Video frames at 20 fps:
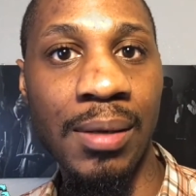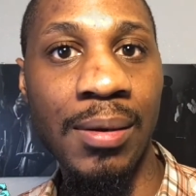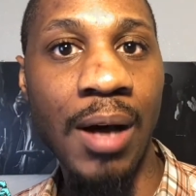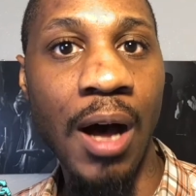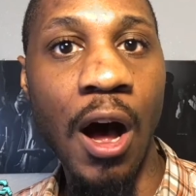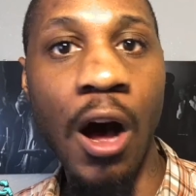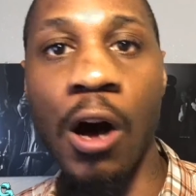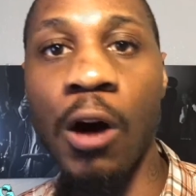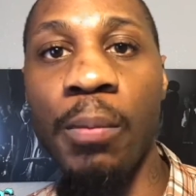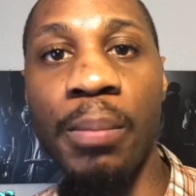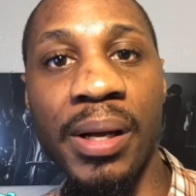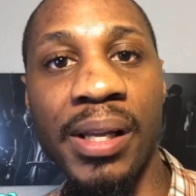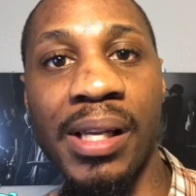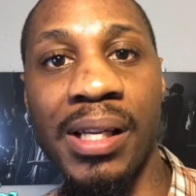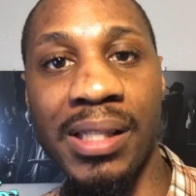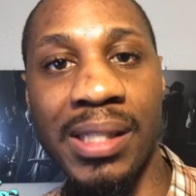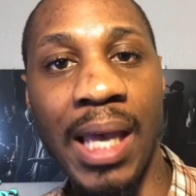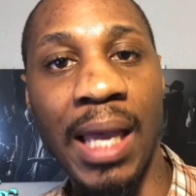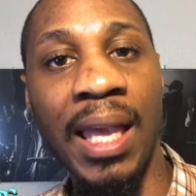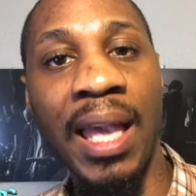All because
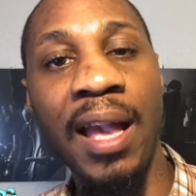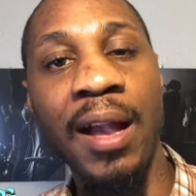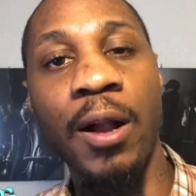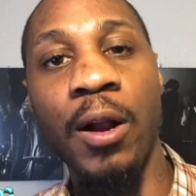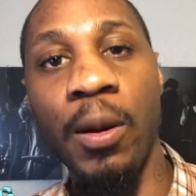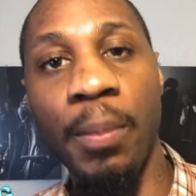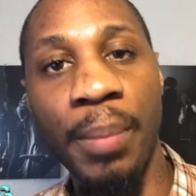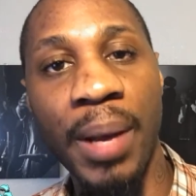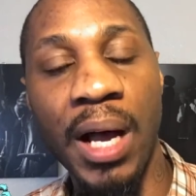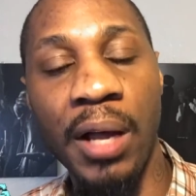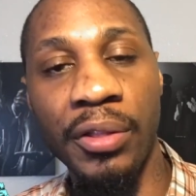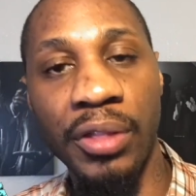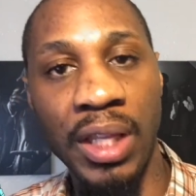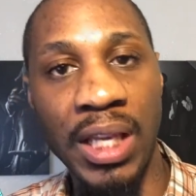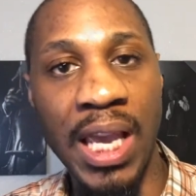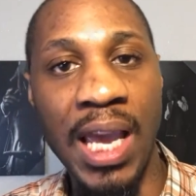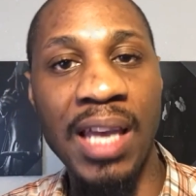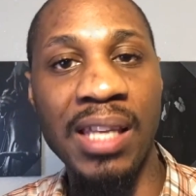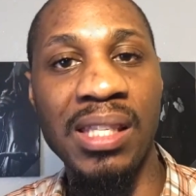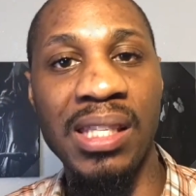I care about the
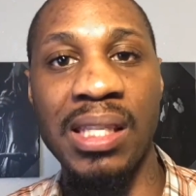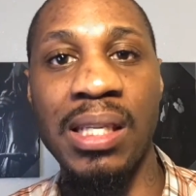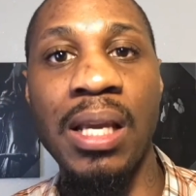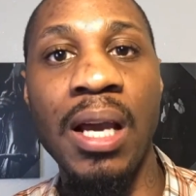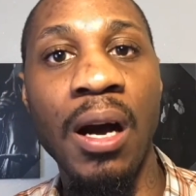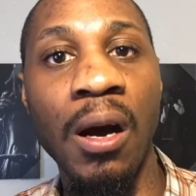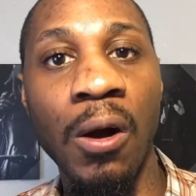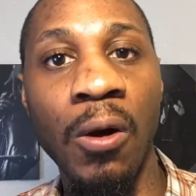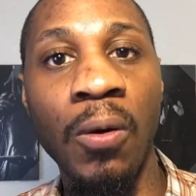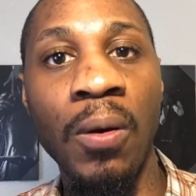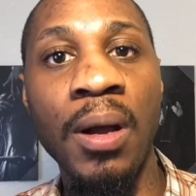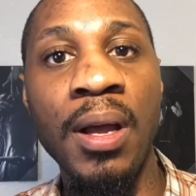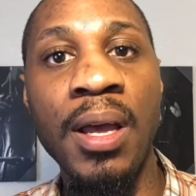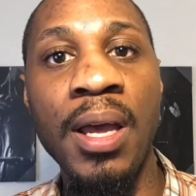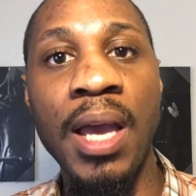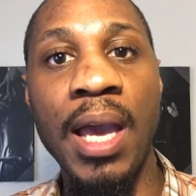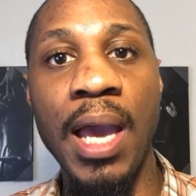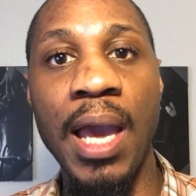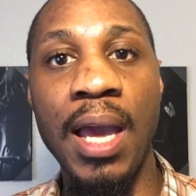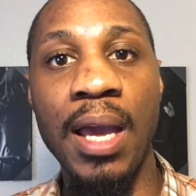S E O
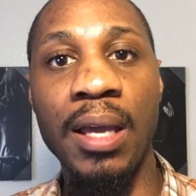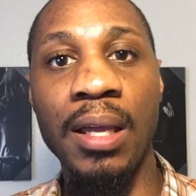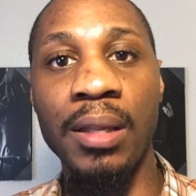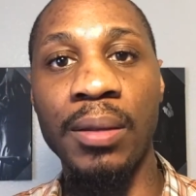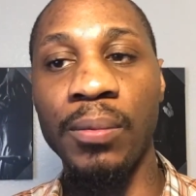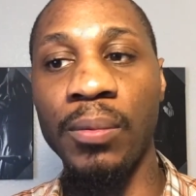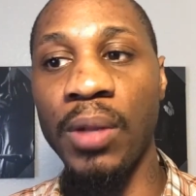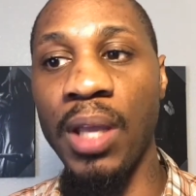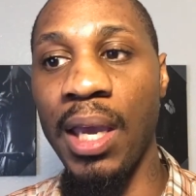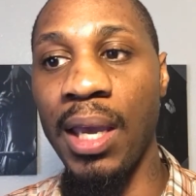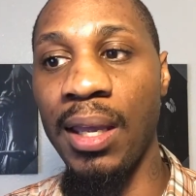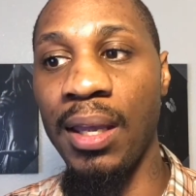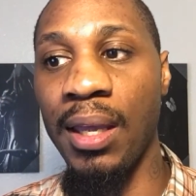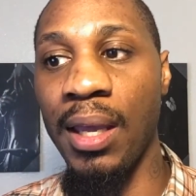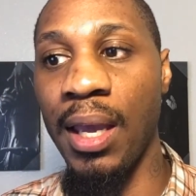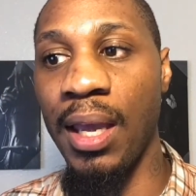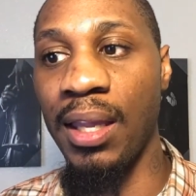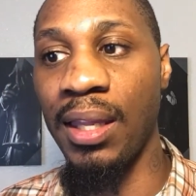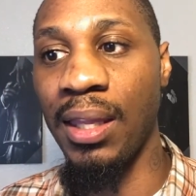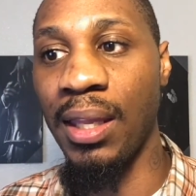and,
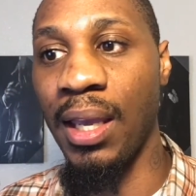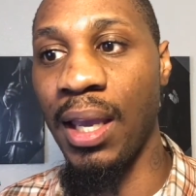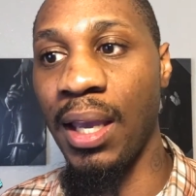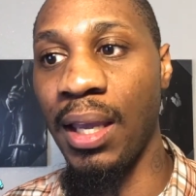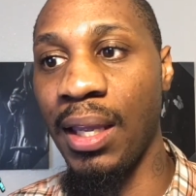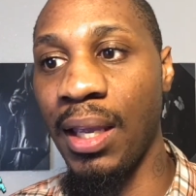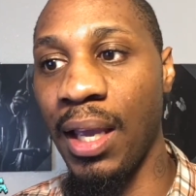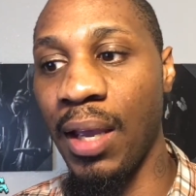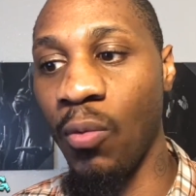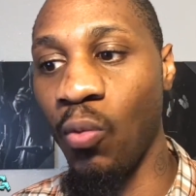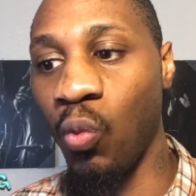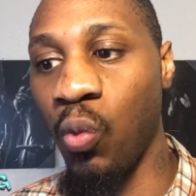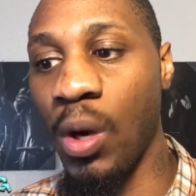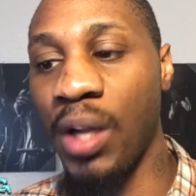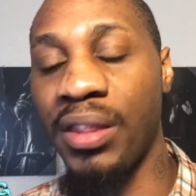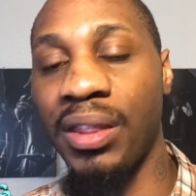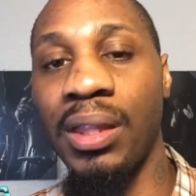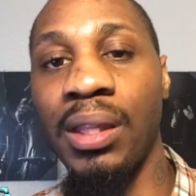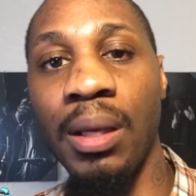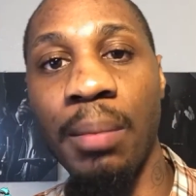and, and, and
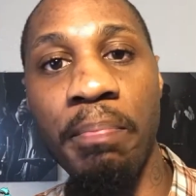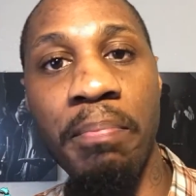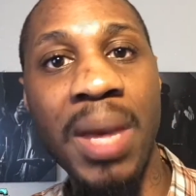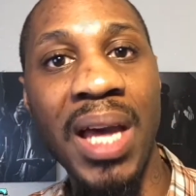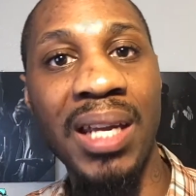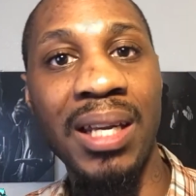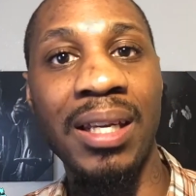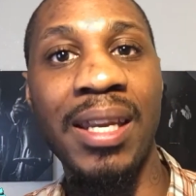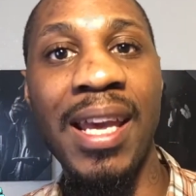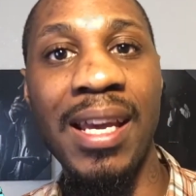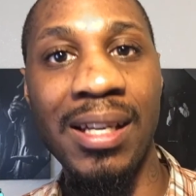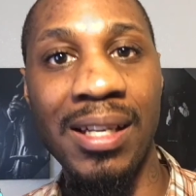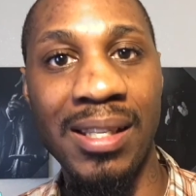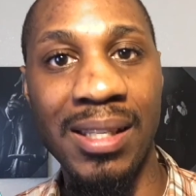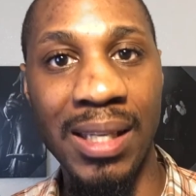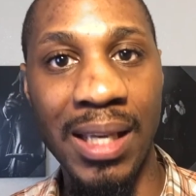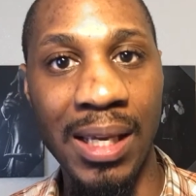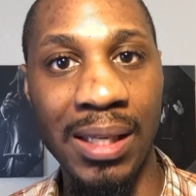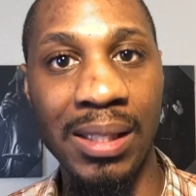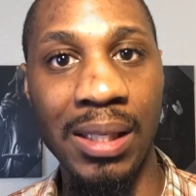what the metadata
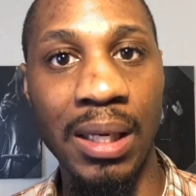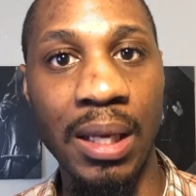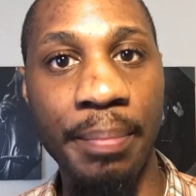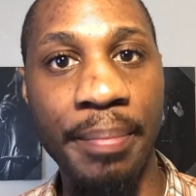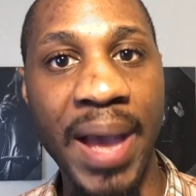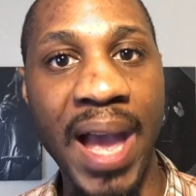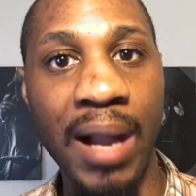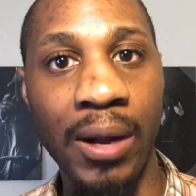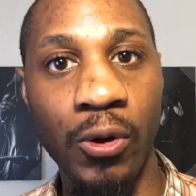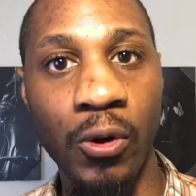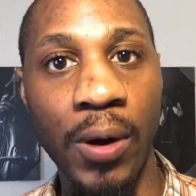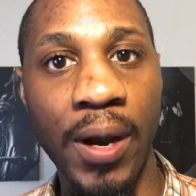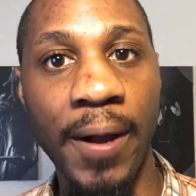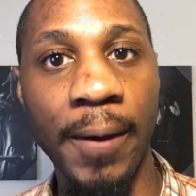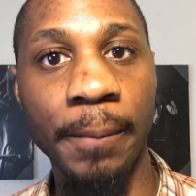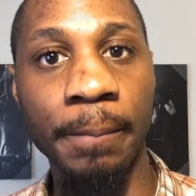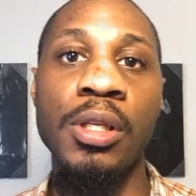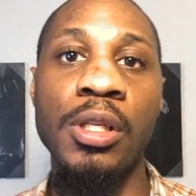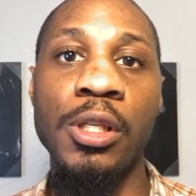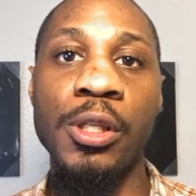says in the background.
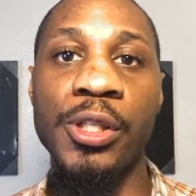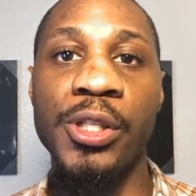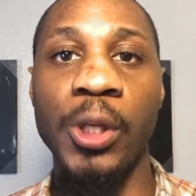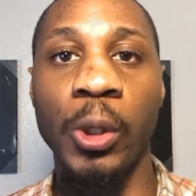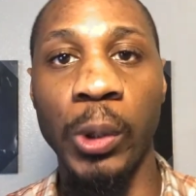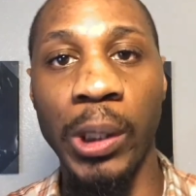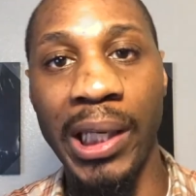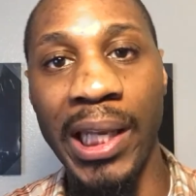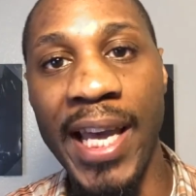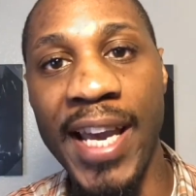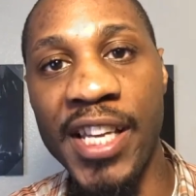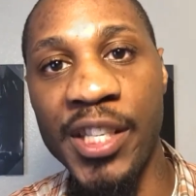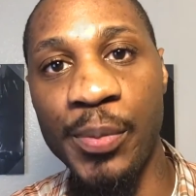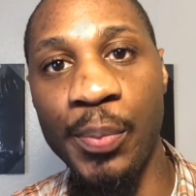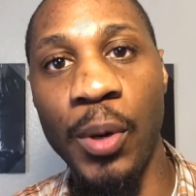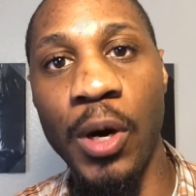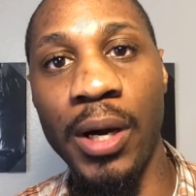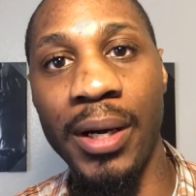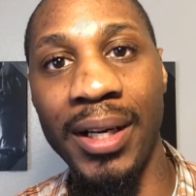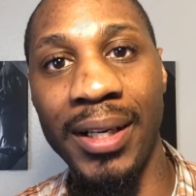So the last
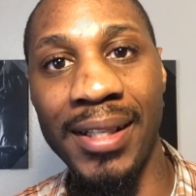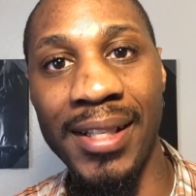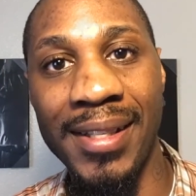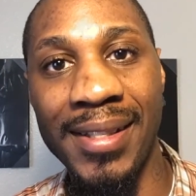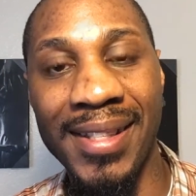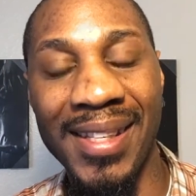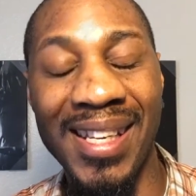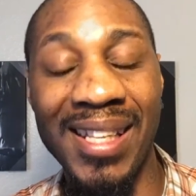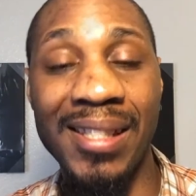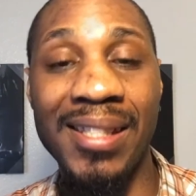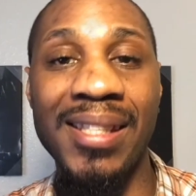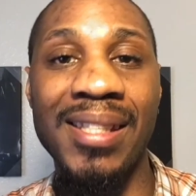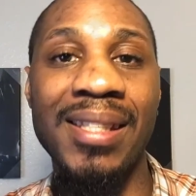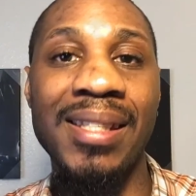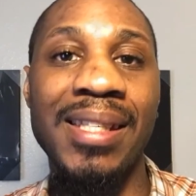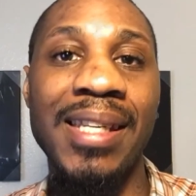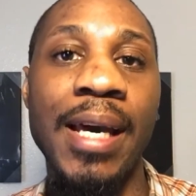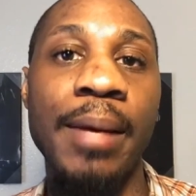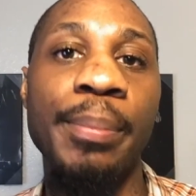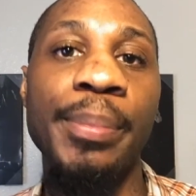part of this is
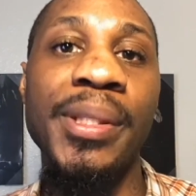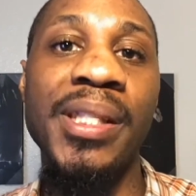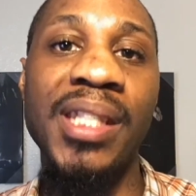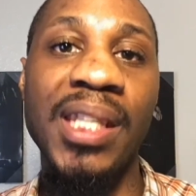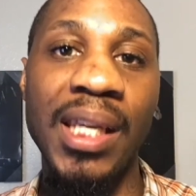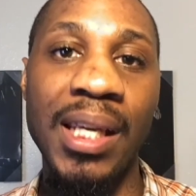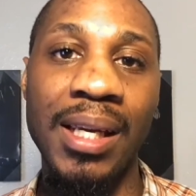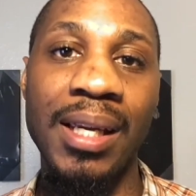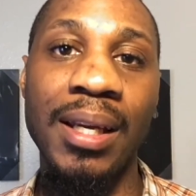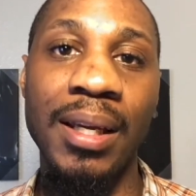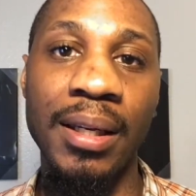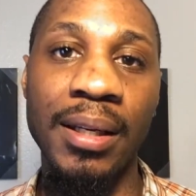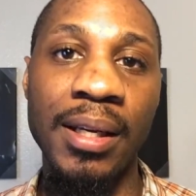step ten.